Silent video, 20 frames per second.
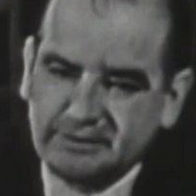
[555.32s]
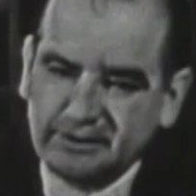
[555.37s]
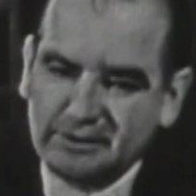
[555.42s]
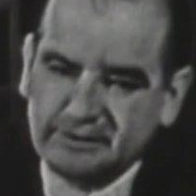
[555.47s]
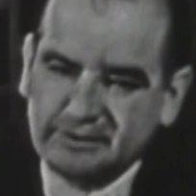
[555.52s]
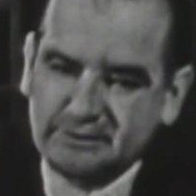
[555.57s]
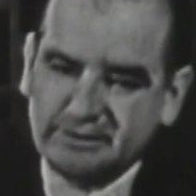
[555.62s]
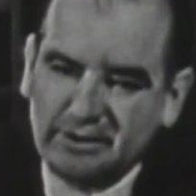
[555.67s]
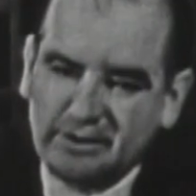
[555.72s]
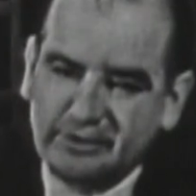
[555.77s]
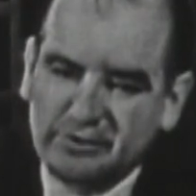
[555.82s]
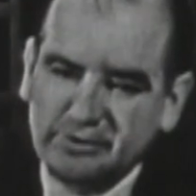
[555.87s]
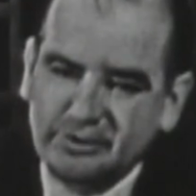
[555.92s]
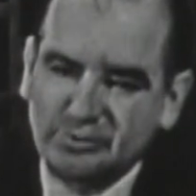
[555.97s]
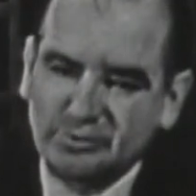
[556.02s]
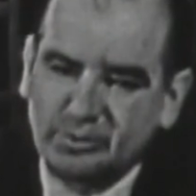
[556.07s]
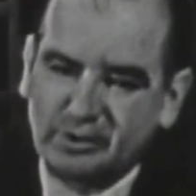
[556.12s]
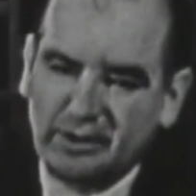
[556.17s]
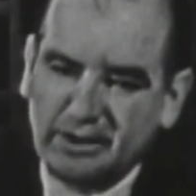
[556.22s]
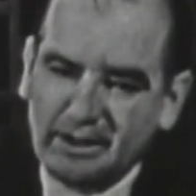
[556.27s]
six
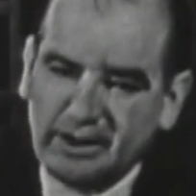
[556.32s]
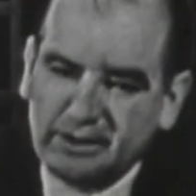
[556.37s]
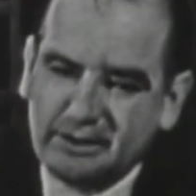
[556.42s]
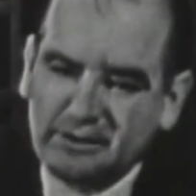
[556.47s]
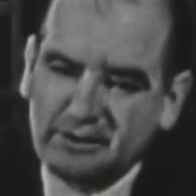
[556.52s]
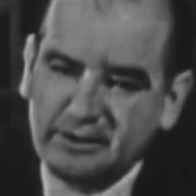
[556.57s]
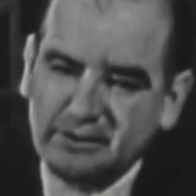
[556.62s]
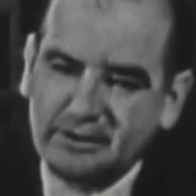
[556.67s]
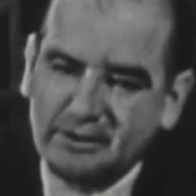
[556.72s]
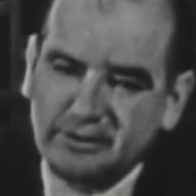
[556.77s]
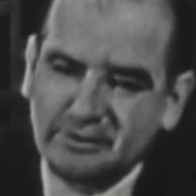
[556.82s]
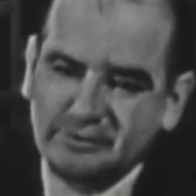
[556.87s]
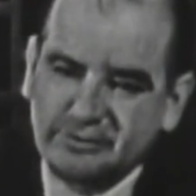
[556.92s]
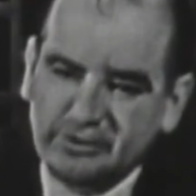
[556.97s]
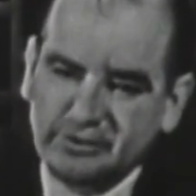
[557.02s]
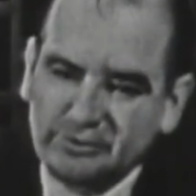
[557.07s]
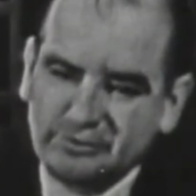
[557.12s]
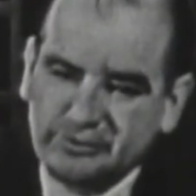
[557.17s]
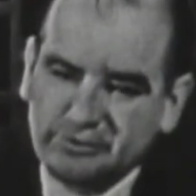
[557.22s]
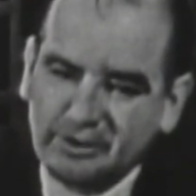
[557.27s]
senators were acting as
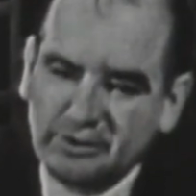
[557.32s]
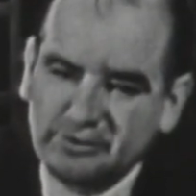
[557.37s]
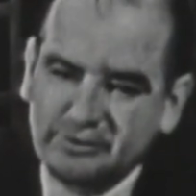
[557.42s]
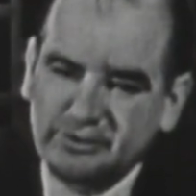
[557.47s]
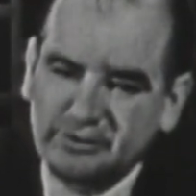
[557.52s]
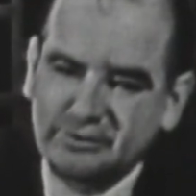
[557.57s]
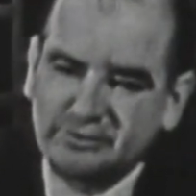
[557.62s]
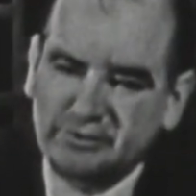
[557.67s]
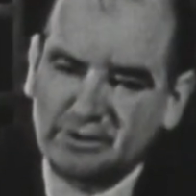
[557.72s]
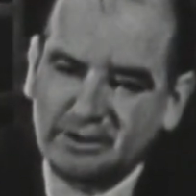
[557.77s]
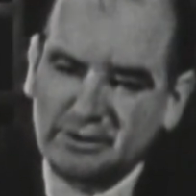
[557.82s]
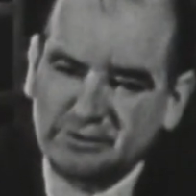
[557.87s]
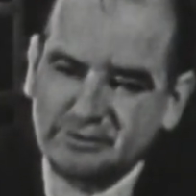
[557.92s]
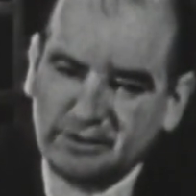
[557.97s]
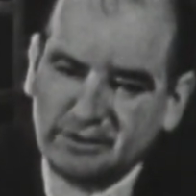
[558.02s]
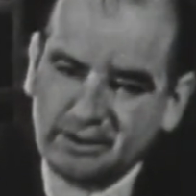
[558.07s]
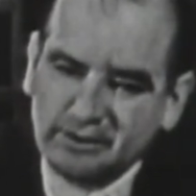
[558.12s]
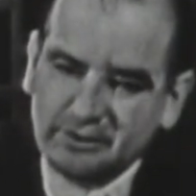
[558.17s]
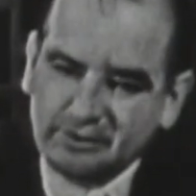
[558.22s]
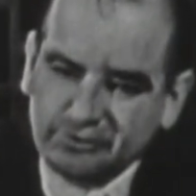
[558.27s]
the judges
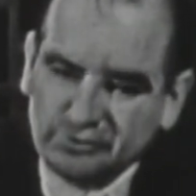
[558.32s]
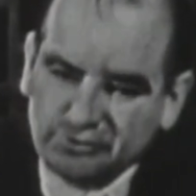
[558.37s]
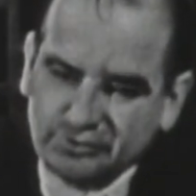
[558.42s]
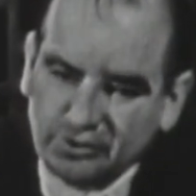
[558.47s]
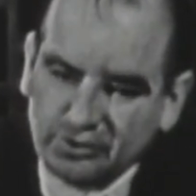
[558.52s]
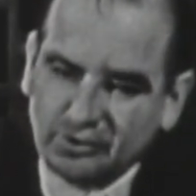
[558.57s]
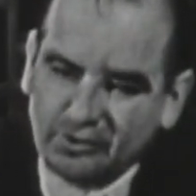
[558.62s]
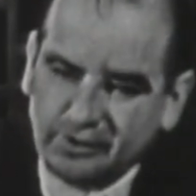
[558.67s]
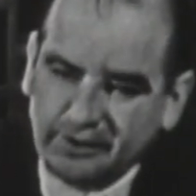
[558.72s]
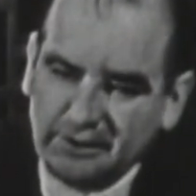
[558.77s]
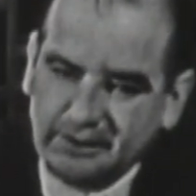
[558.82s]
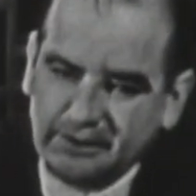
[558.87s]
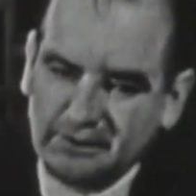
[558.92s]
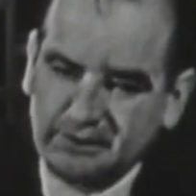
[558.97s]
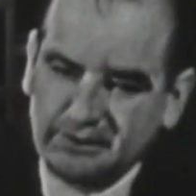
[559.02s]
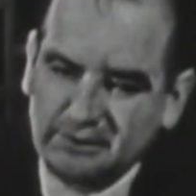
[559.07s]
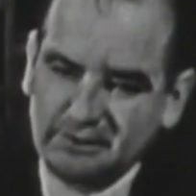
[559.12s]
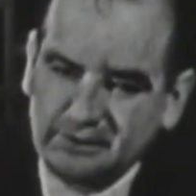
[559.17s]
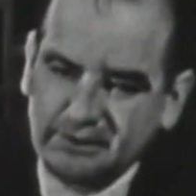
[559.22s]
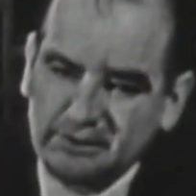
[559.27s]
and the jury.
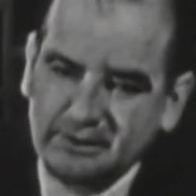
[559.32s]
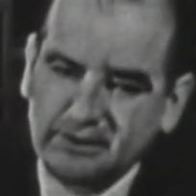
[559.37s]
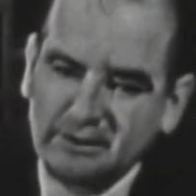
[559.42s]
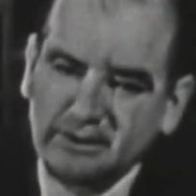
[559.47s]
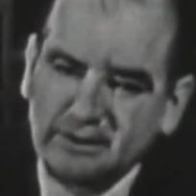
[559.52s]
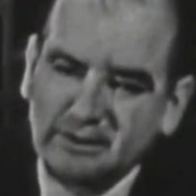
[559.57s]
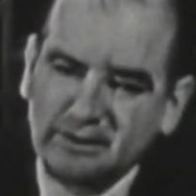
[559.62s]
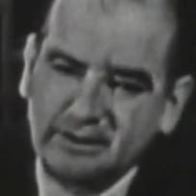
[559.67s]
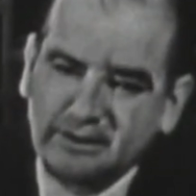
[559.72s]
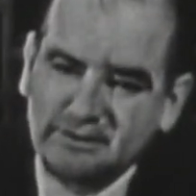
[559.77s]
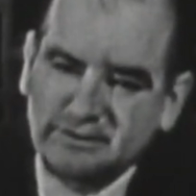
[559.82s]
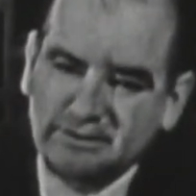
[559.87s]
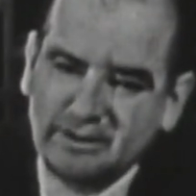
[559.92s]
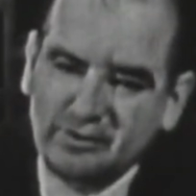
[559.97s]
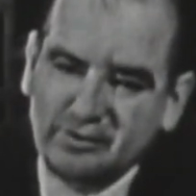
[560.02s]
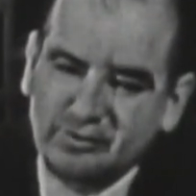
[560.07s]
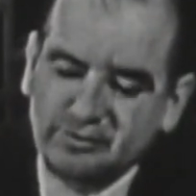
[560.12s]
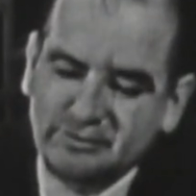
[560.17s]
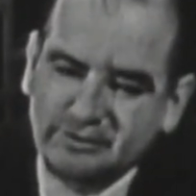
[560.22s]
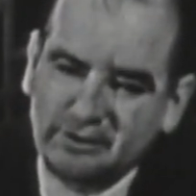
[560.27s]
He
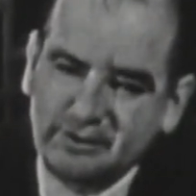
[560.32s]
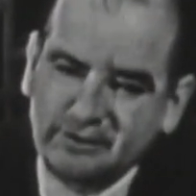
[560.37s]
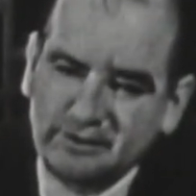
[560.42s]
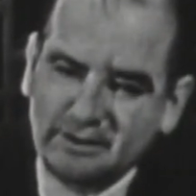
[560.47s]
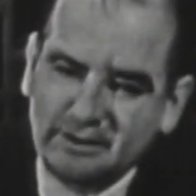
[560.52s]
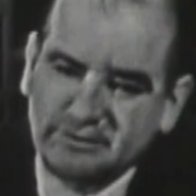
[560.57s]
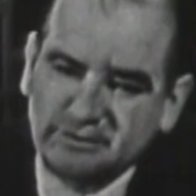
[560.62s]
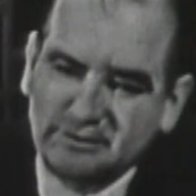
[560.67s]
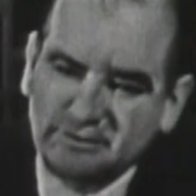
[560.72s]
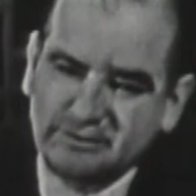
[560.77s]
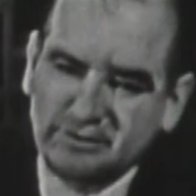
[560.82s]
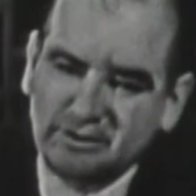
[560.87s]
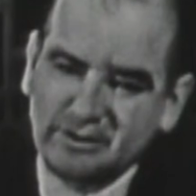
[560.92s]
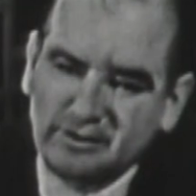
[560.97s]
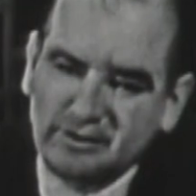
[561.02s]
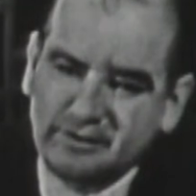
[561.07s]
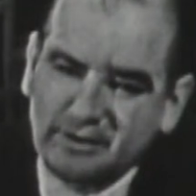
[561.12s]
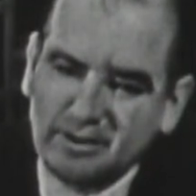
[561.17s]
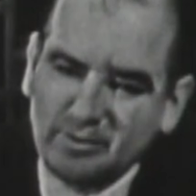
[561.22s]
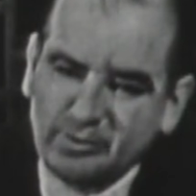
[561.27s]
said it was unnecessary
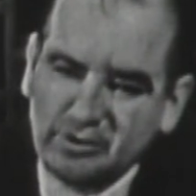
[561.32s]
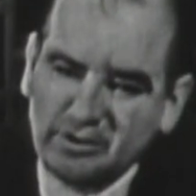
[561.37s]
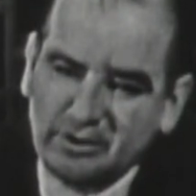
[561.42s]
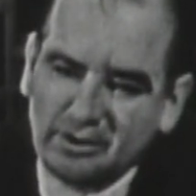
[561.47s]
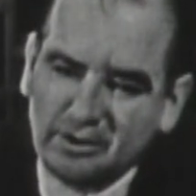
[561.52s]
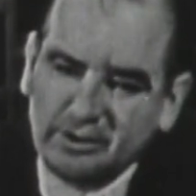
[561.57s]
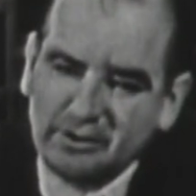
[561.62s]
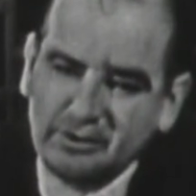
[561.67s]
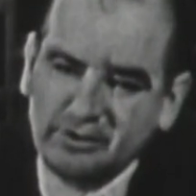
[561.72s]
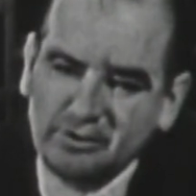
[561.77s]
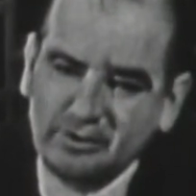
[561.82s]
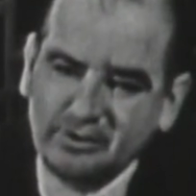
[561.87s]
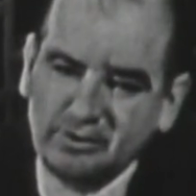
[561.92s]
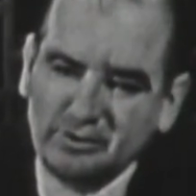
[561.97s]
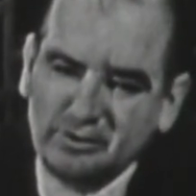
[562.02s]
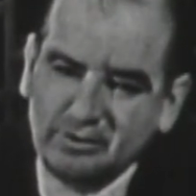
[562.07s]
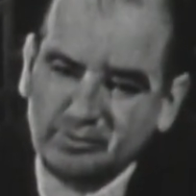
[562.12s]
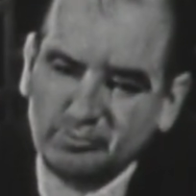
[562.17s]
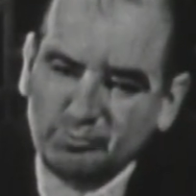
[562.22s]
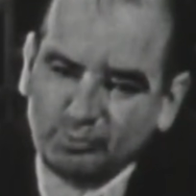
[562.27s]
that they be
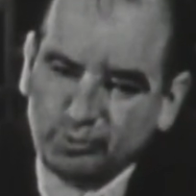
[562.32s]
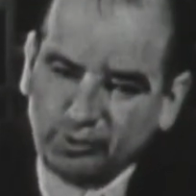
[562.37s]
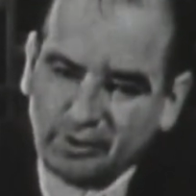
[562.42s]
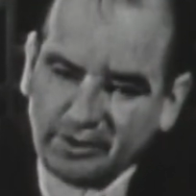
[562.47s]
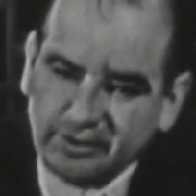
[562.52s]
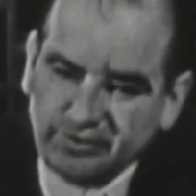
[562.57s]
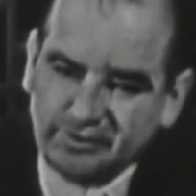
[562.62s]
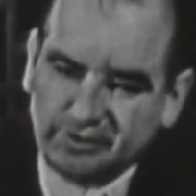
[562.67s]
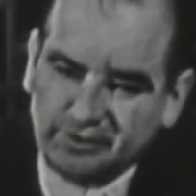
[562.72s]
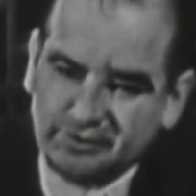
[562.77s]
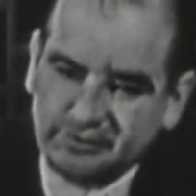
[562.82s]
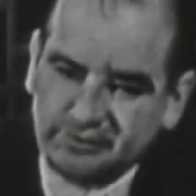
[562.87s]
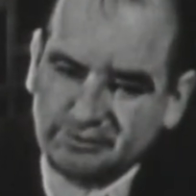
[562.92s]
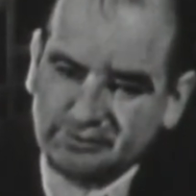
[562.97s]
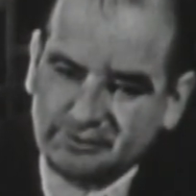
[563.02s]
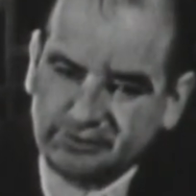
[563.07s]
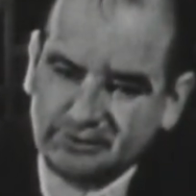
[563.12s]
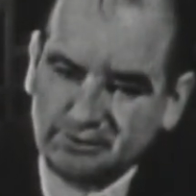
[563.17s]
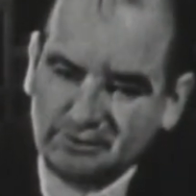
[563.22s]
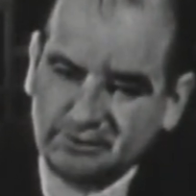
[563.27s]

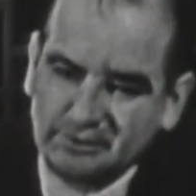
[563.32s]
unprejudiced.